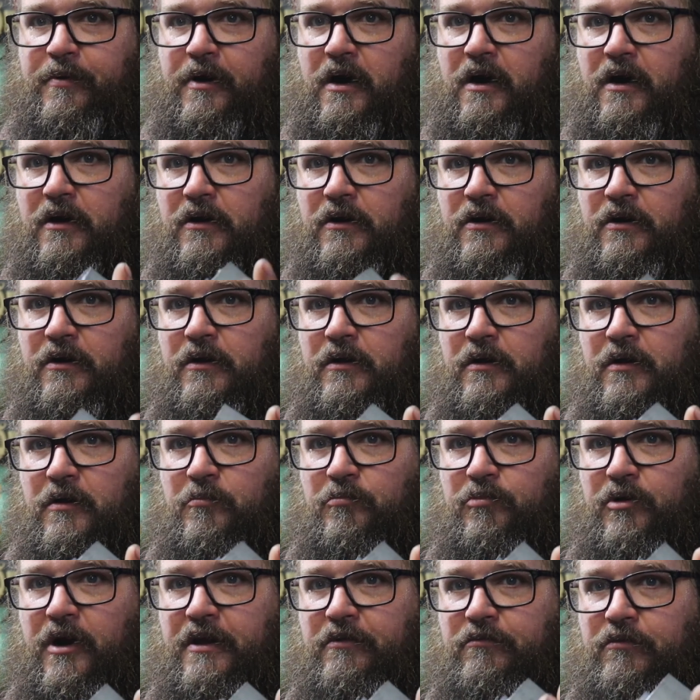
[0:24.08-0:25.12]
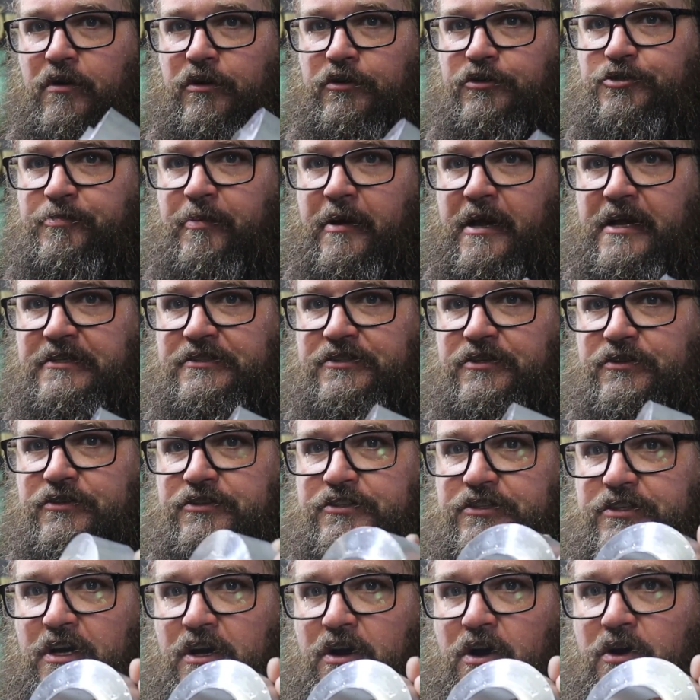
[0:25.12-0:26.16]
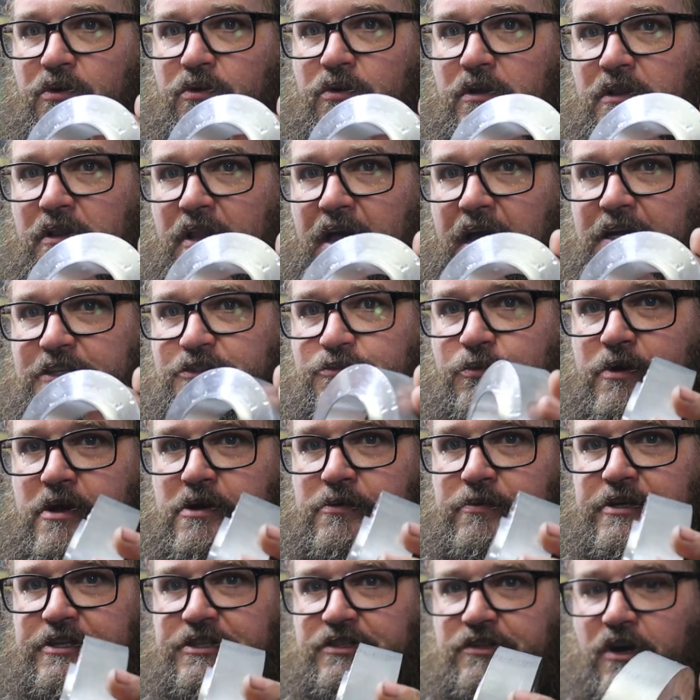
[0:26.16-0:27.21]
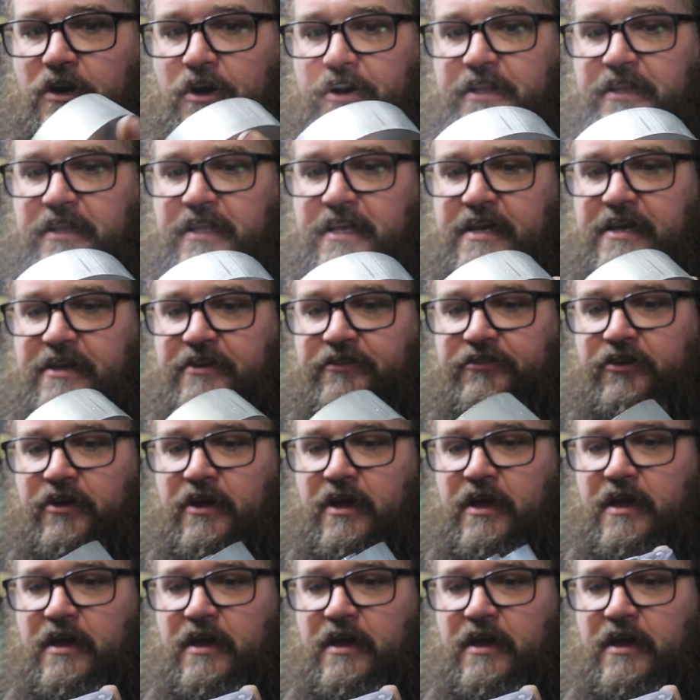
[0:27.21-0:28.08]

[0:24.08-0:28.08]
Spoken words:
our brake rotor spacers. So last week we started these.